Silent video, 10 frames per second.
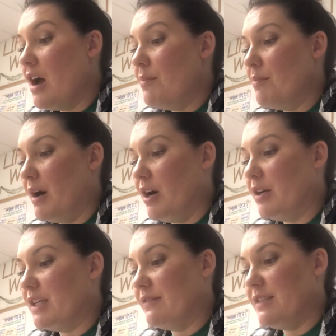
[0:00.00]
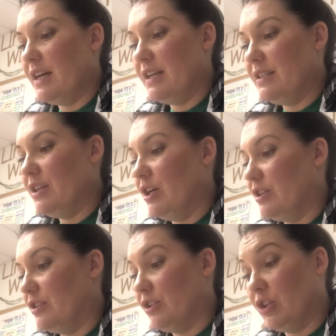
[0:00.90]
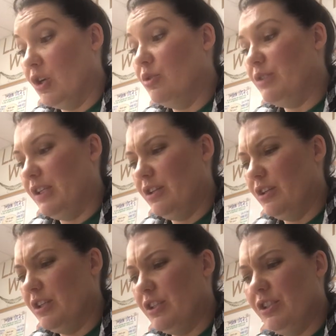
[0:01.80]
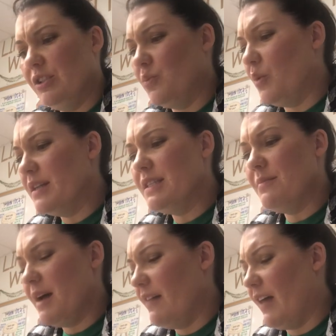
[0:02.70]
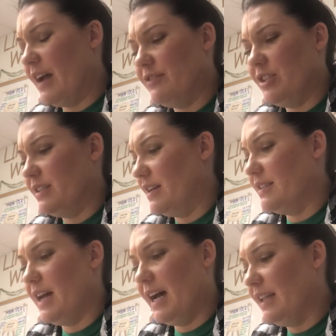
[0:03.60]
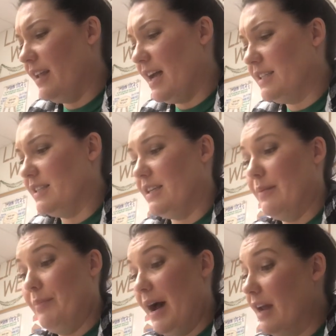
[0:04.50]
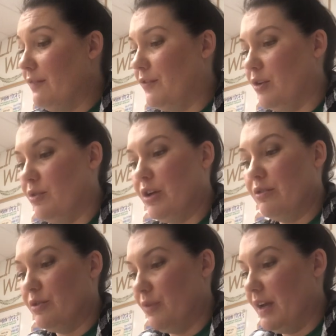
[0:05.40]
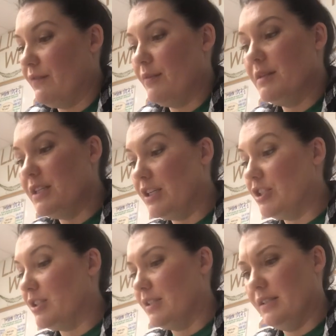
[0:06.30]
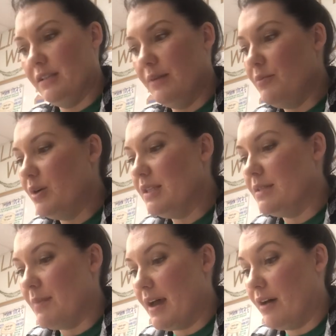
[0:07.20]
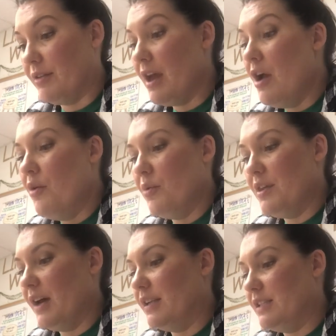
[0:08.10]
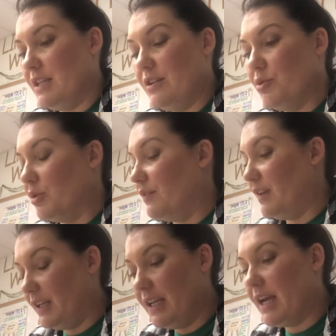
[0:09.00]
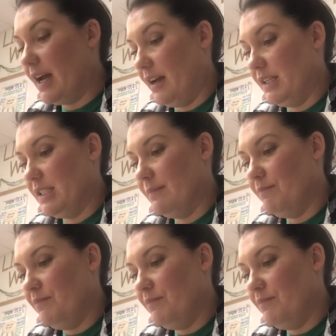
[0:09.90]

Ma gives us her scolding look. Just once in my life, she says, I'd like to see a bite of food go direct from the dish into someone's mouth without a detour of any kind.